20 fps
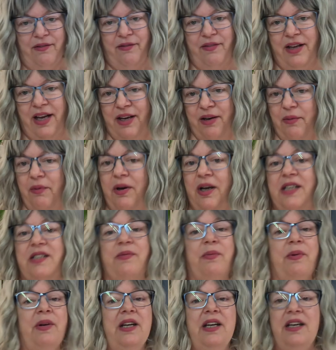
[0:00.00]
Nine of
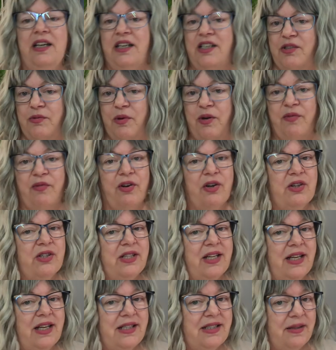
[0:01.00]
Wands, when it is reversed,
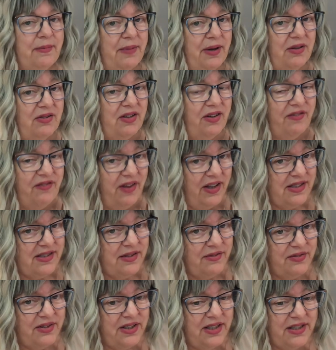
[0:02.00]
is about
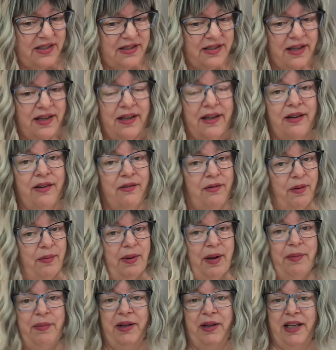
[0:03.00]
defensiveness.
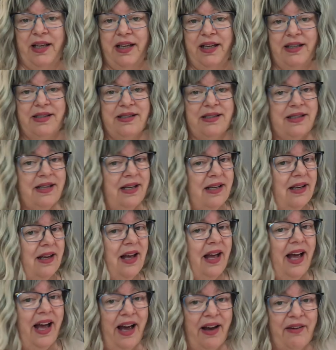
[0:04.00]
Republicans
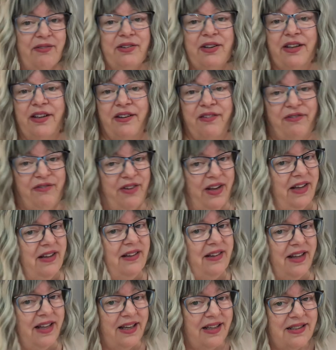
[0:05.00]
have to
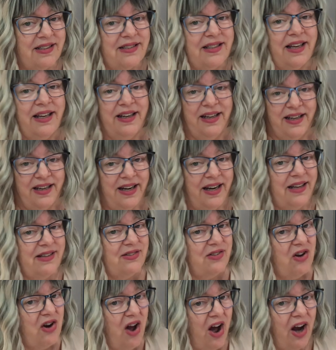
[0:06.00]
defend this, and it
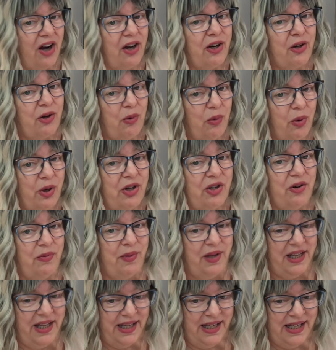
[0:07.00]
is not going to
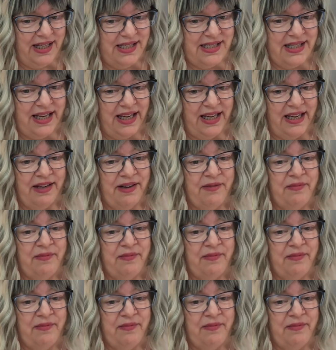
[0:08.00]
be easy.